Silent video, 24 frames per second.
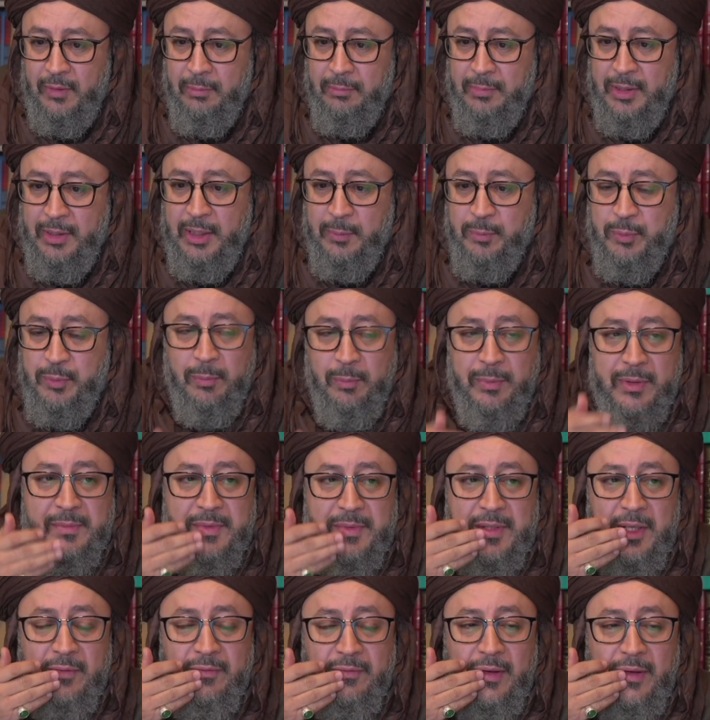Many
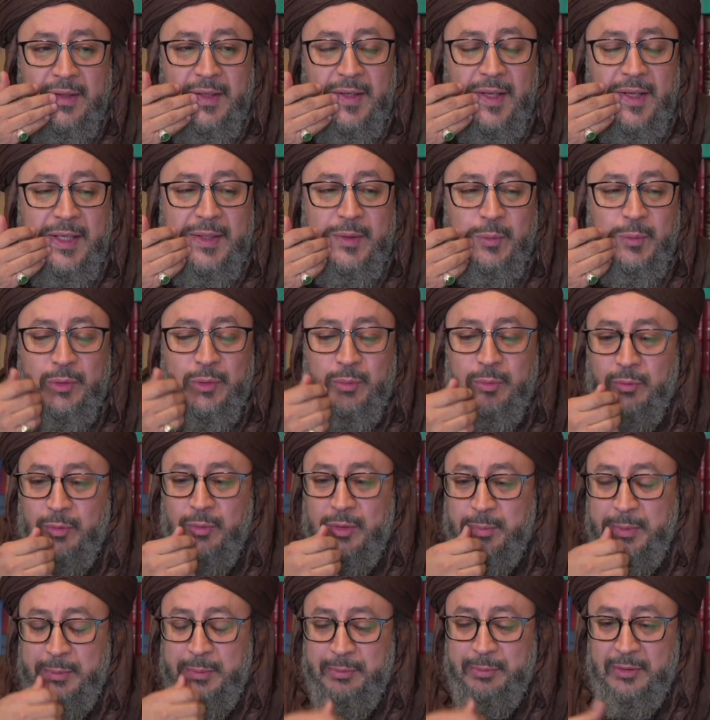problems, unlike
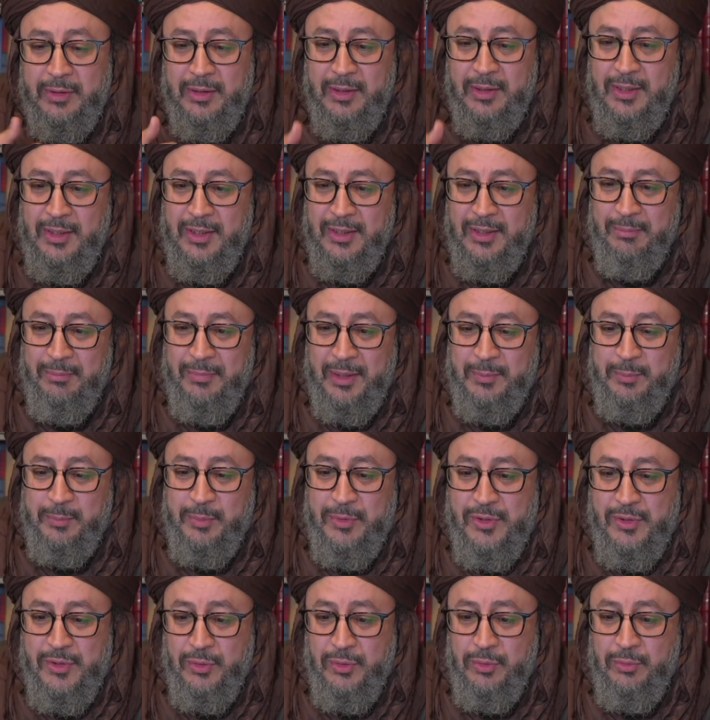what people might
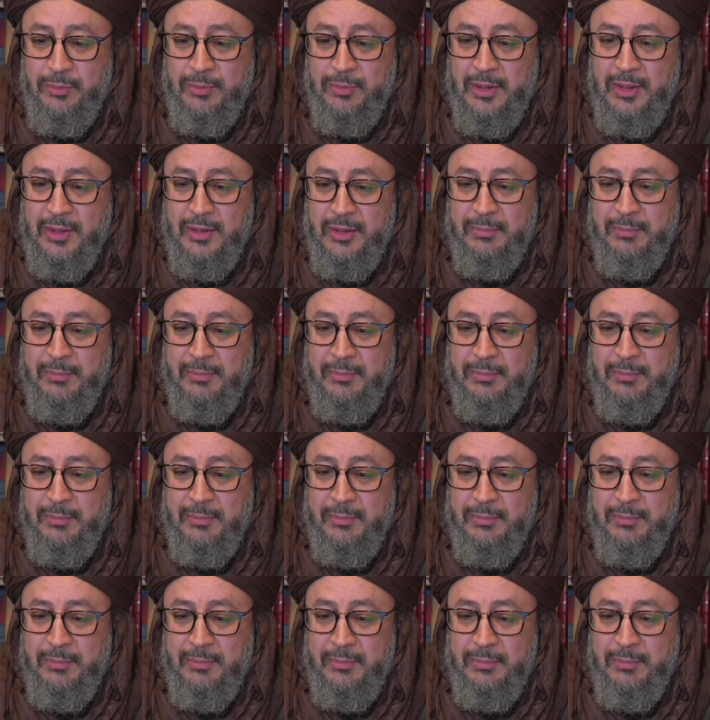presume,